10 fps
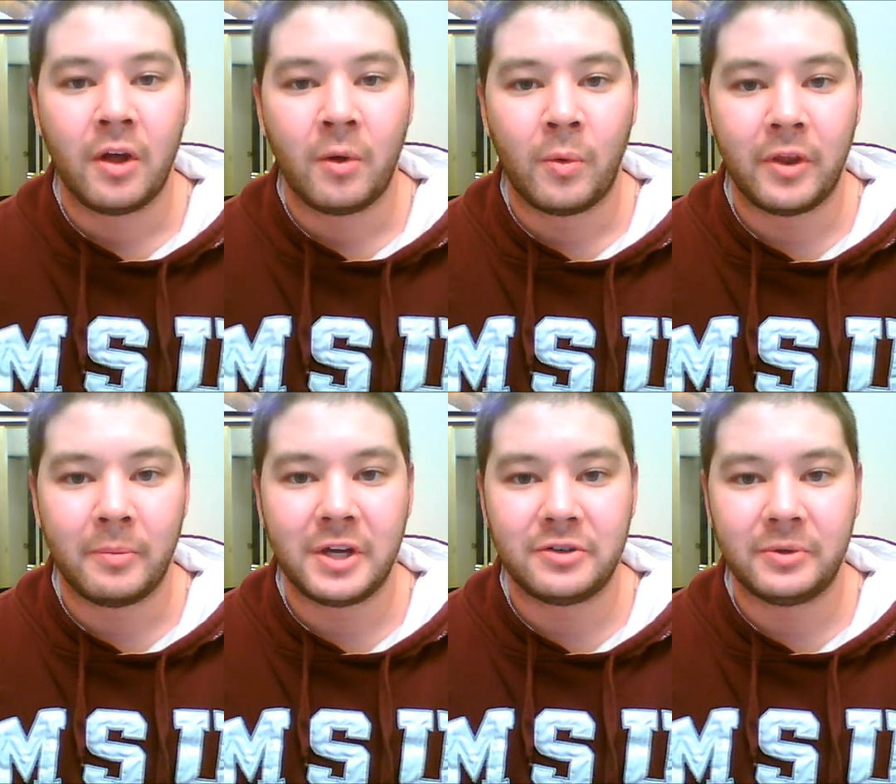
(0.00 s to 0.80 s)
One of the
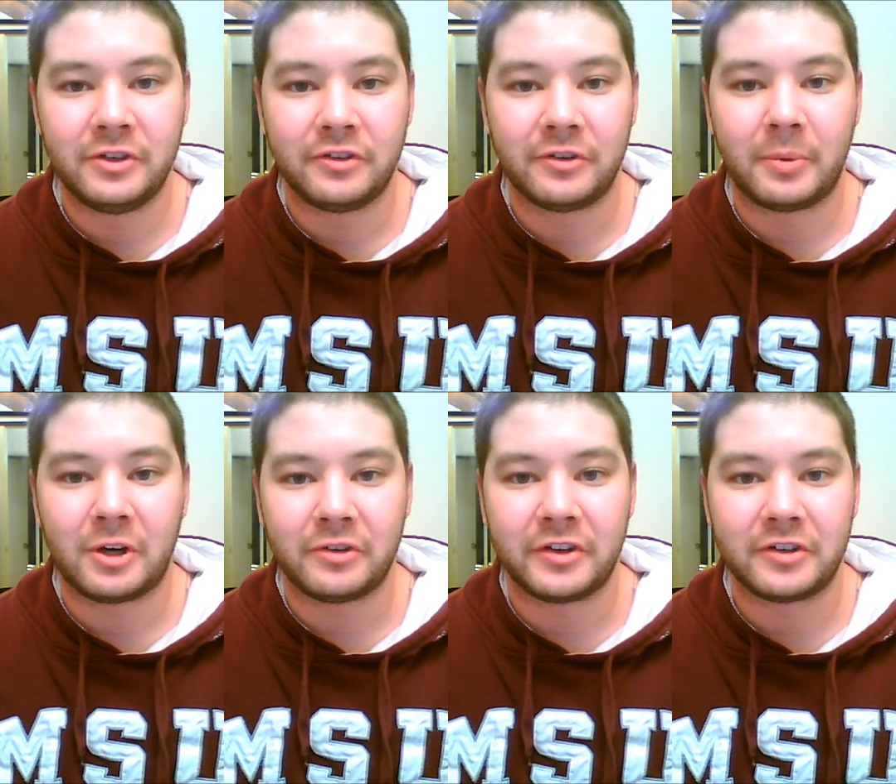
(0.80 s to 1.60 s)
major reasons the
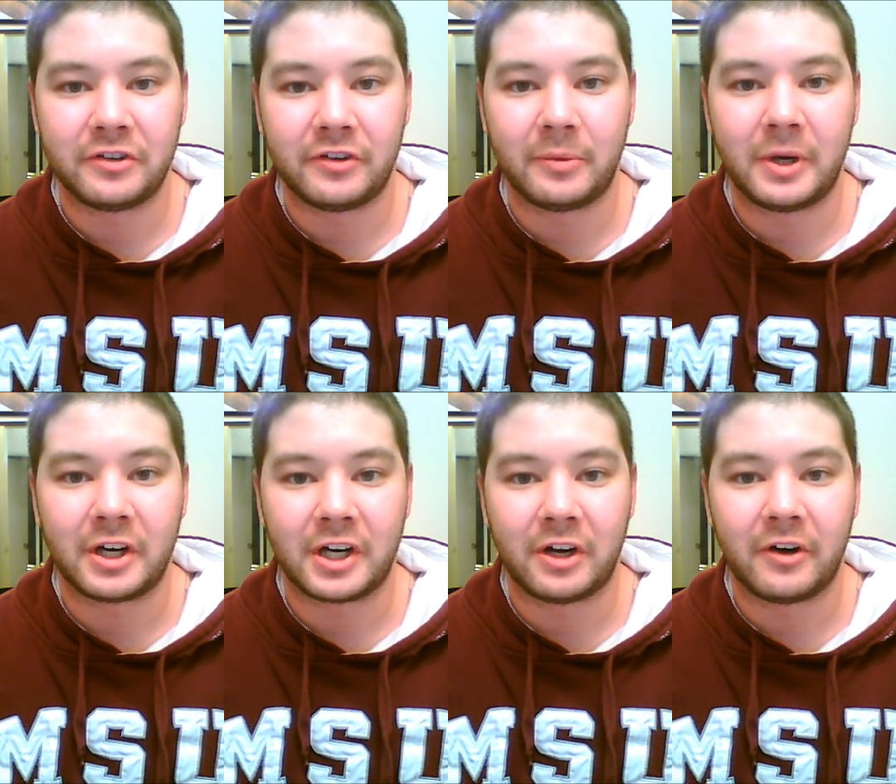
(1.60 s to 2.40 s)
politicians in
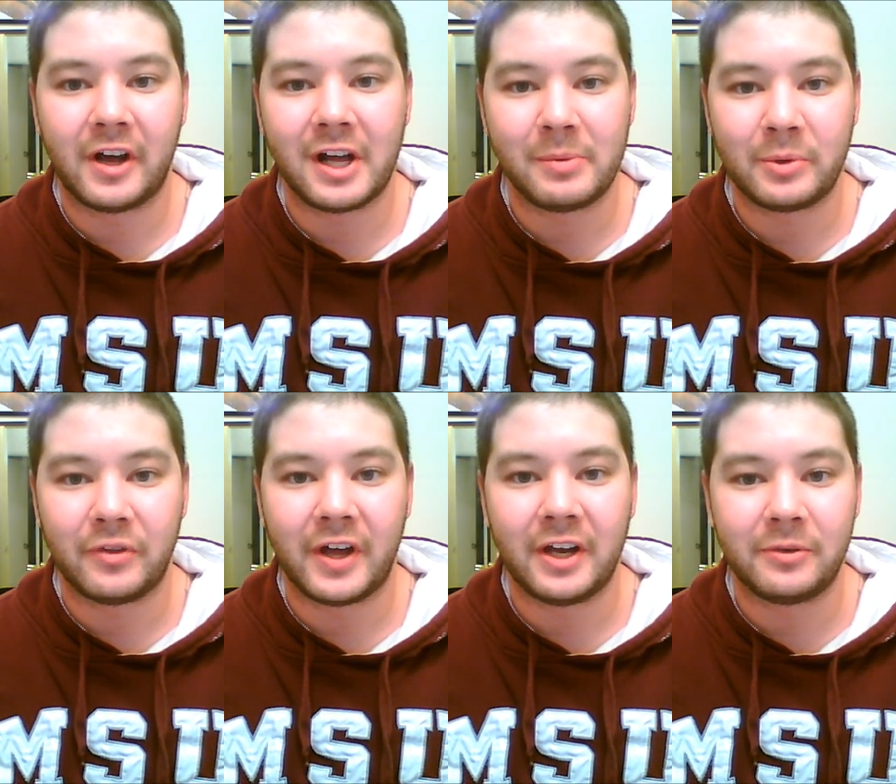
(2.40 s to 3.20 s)
America are not helping with
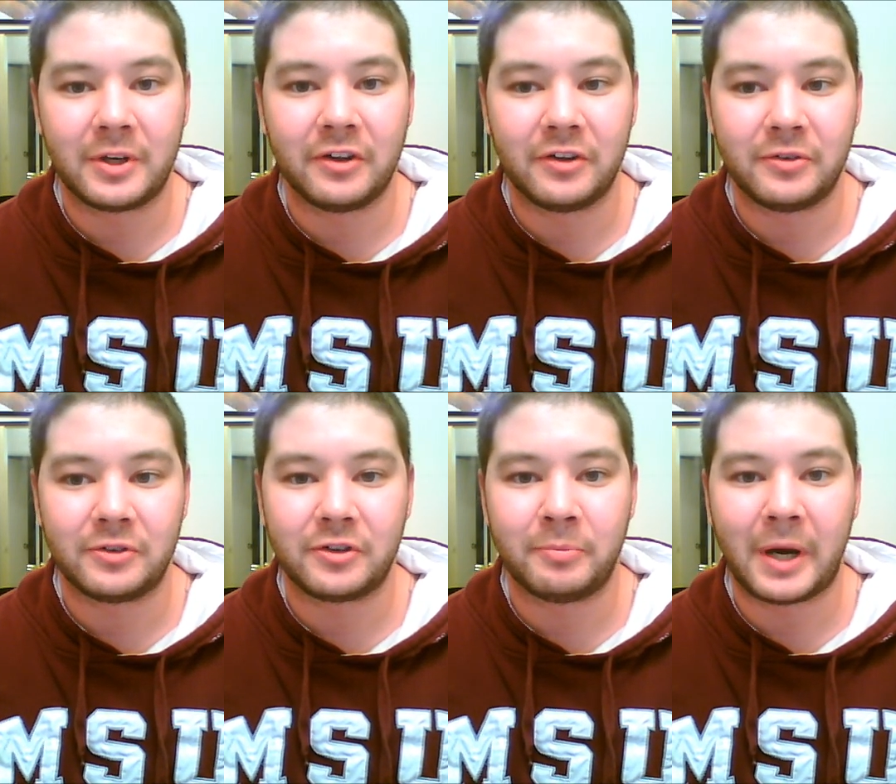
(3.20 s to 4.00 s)
that is because
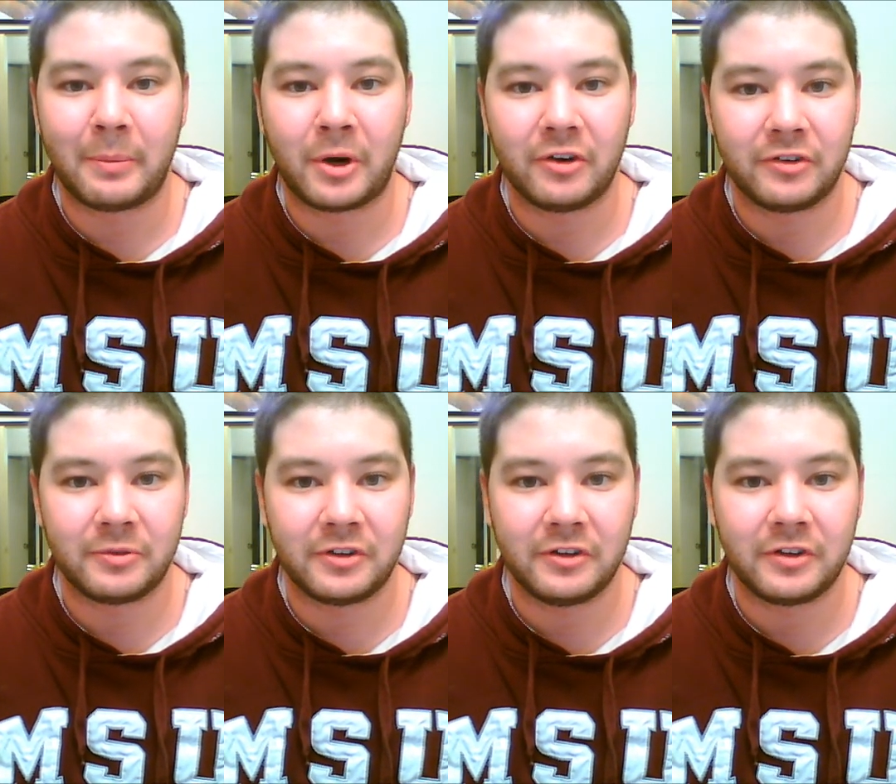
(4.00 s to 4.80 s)
it's a bipartisan
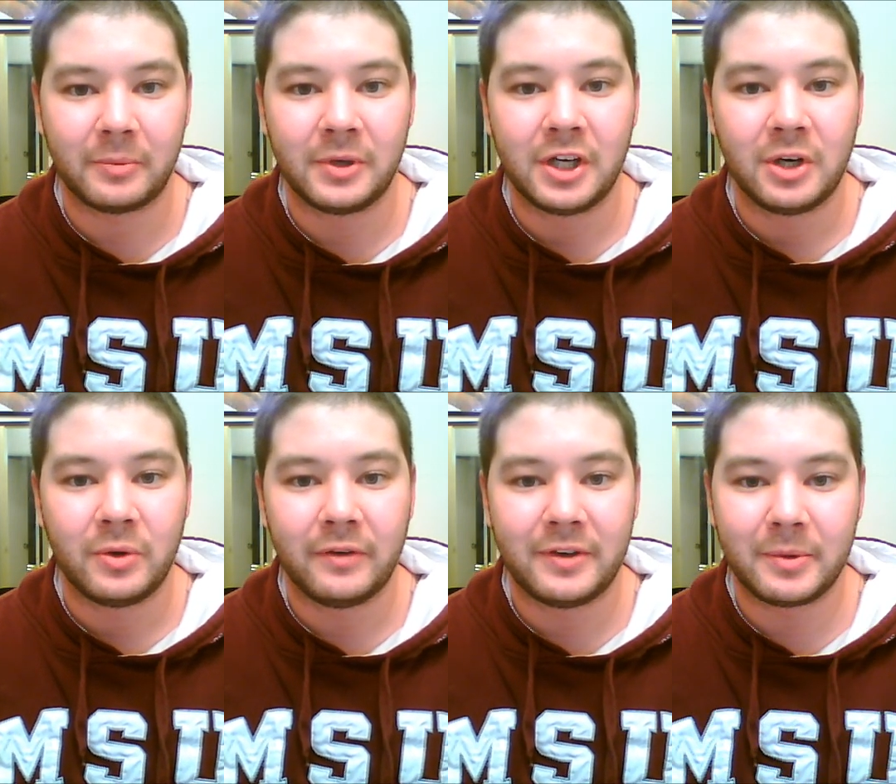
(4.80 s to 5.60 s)
system. We
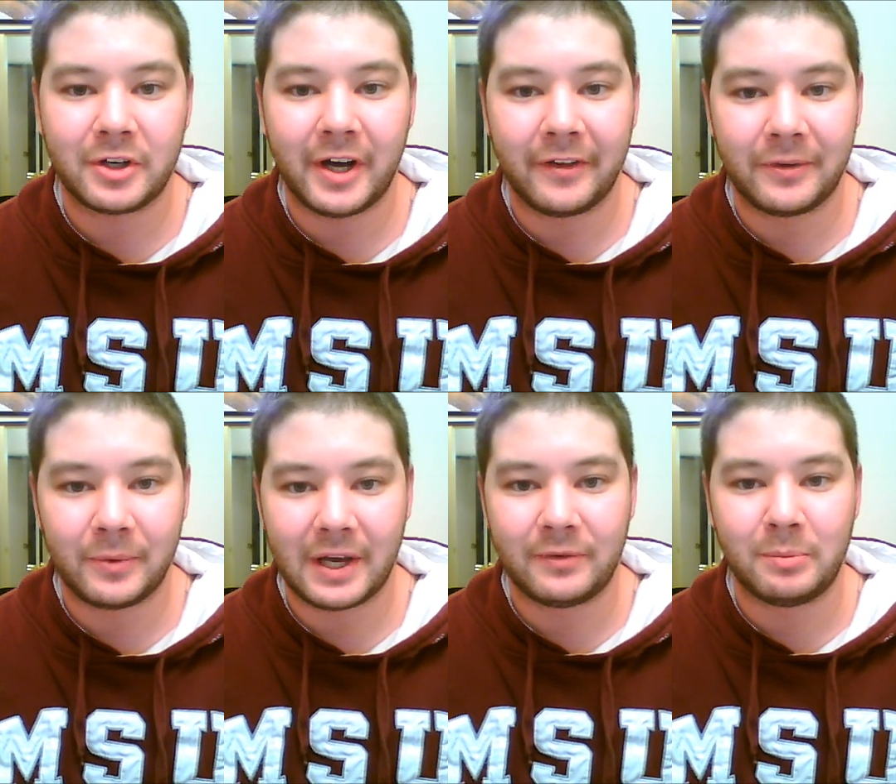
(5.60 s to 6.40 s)
have Democrats and we
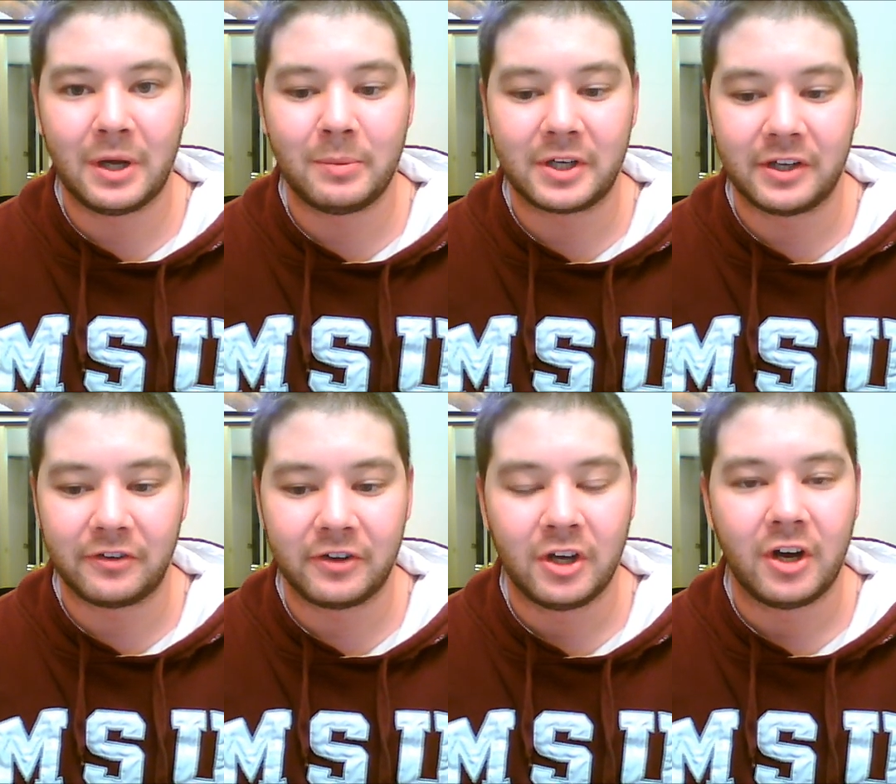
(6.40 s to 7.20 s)
have
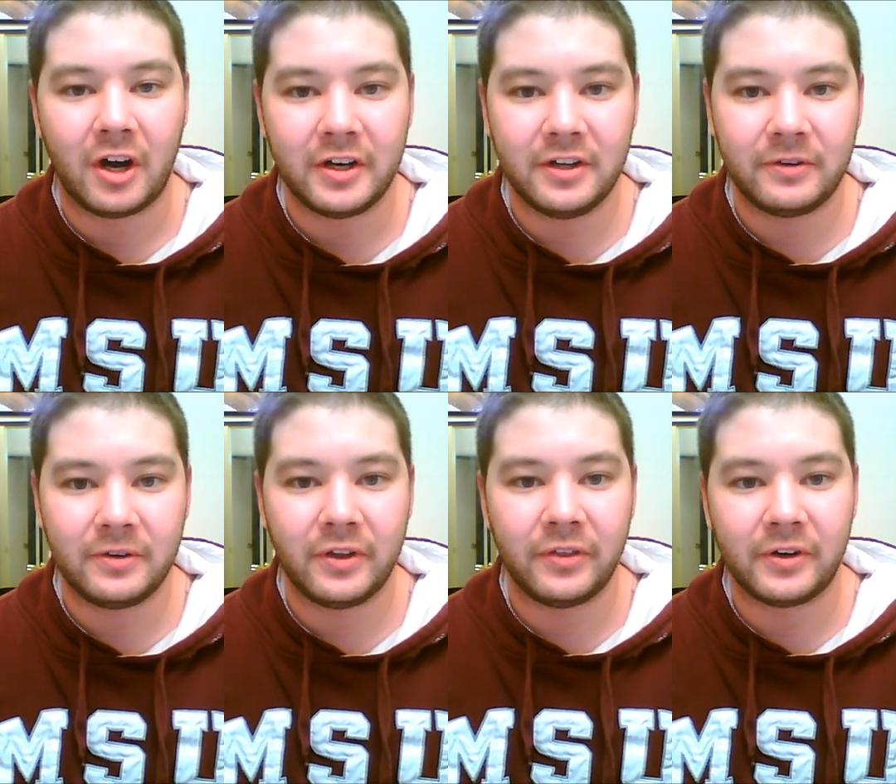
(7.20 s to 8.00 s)
Republicans. On either
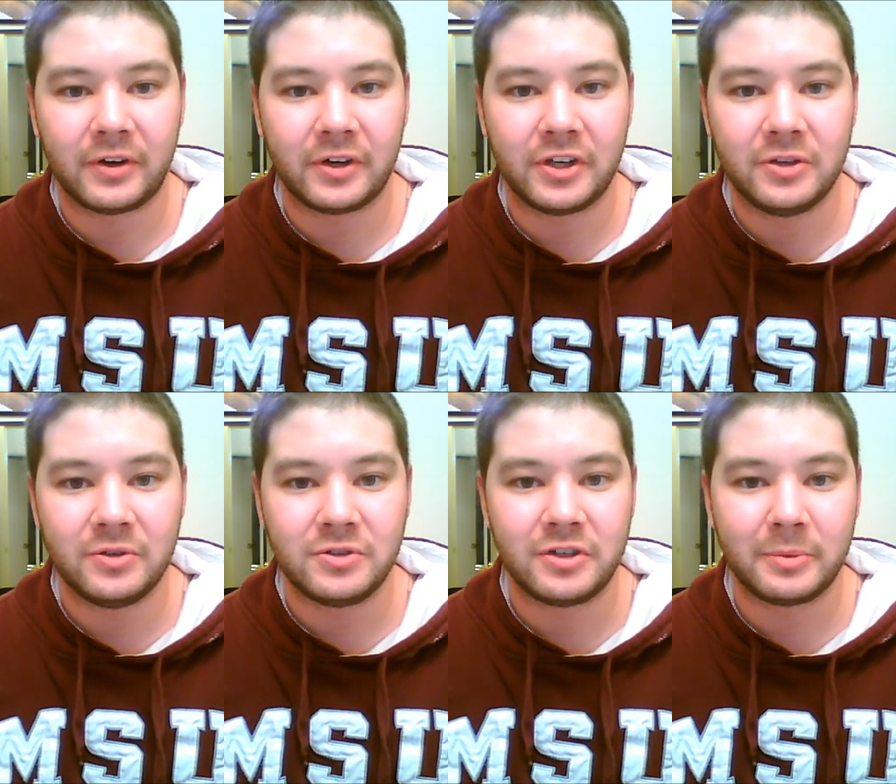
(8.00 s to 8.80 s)
end there are
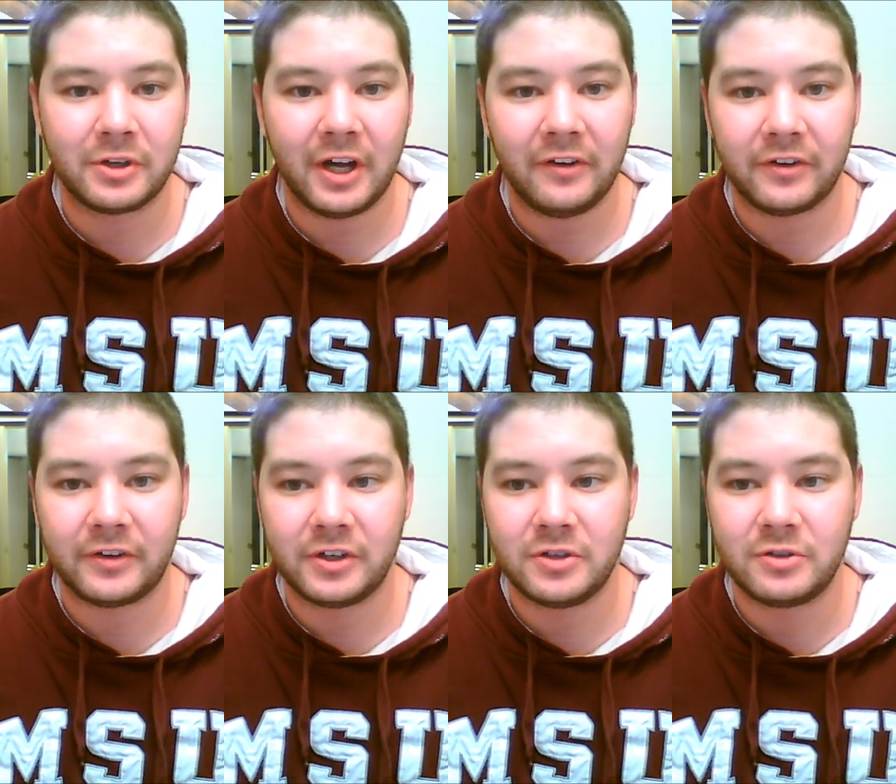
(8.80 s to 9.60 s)
huge Democrats and there are
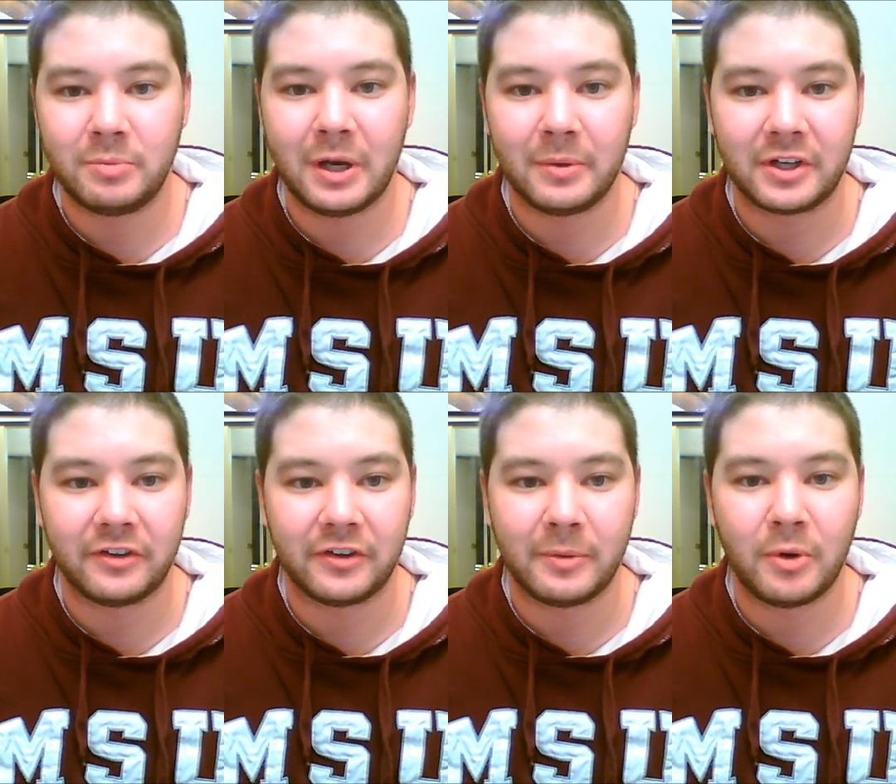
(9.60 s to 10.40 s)
huge Republicans,
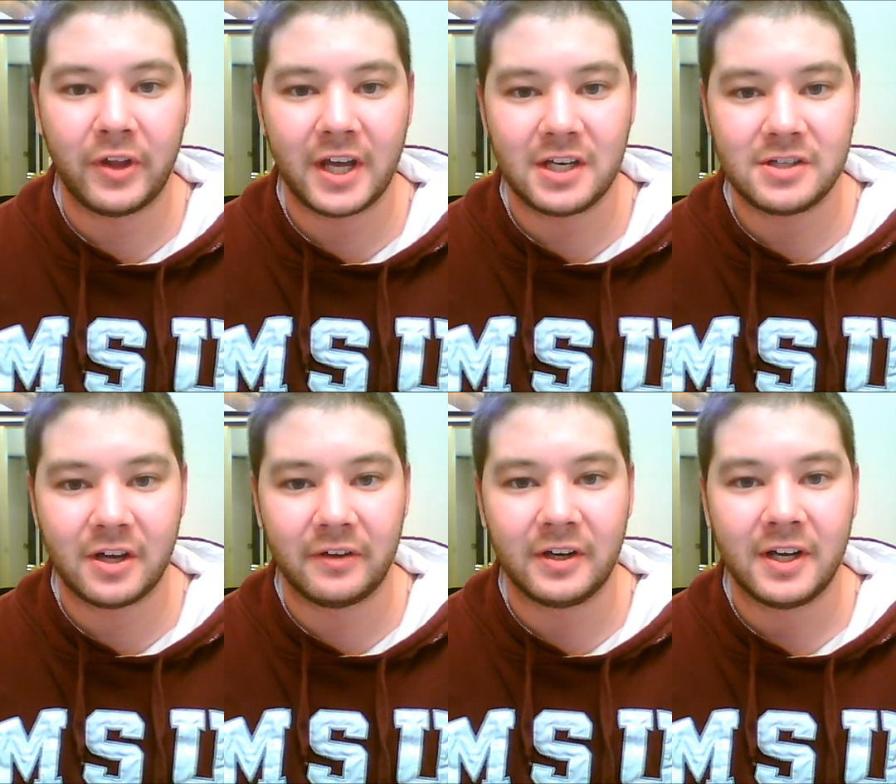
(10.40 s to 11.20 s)
and they both hate each
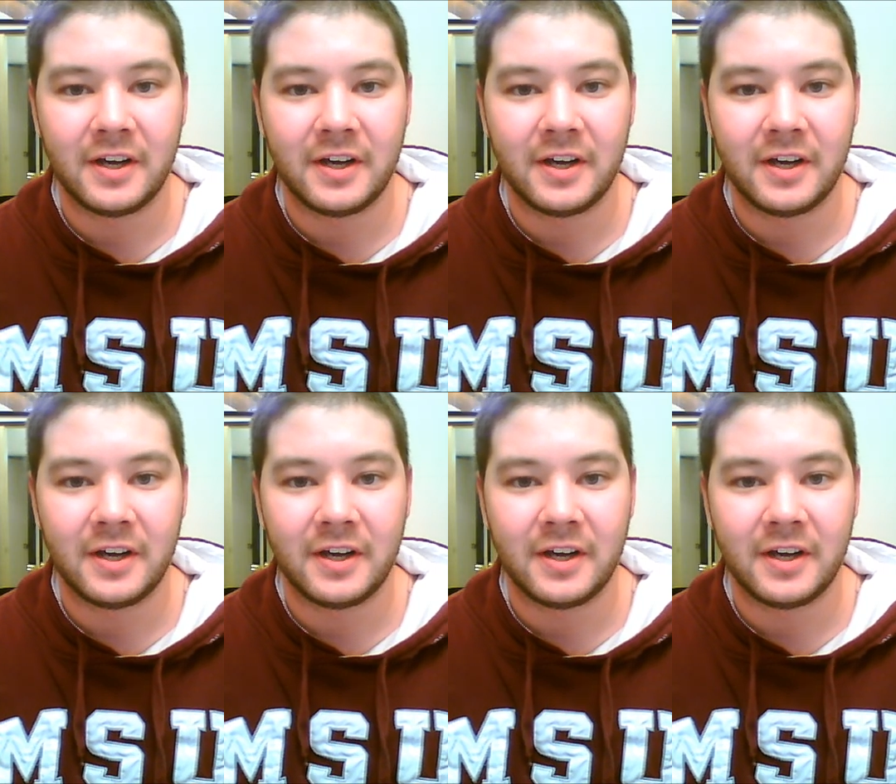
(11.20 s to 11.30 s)
other.